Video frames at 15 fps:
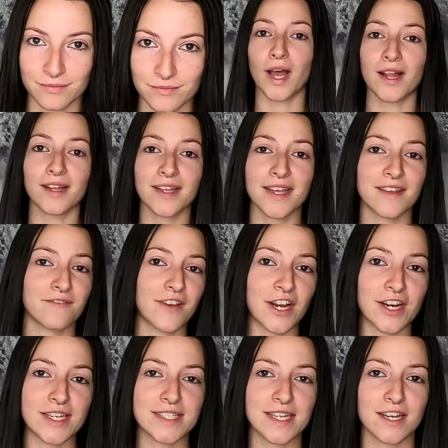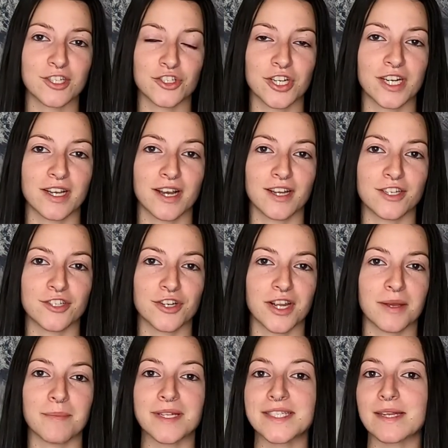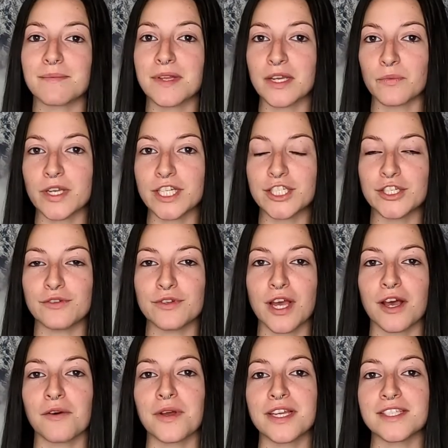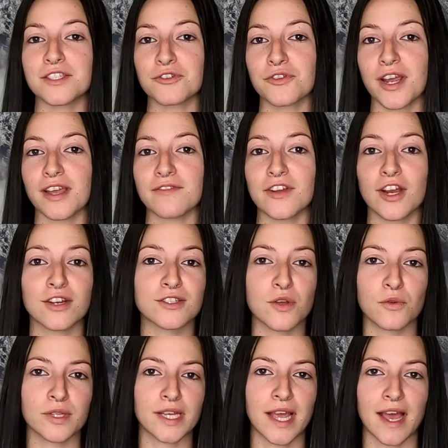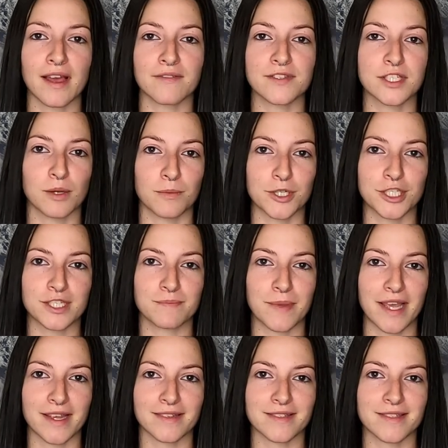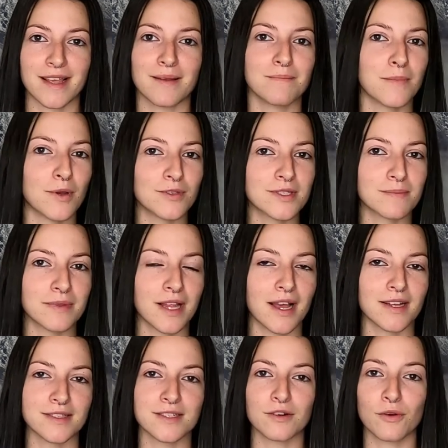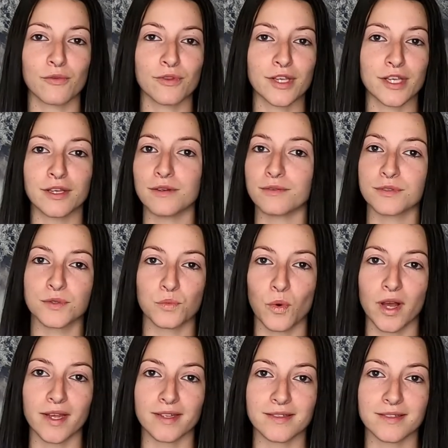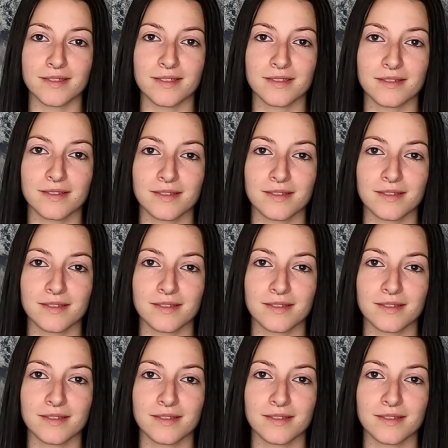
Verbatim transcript: Well, it varies country to country, but something we do know is graveyards only have so much space, and most plots are only used once.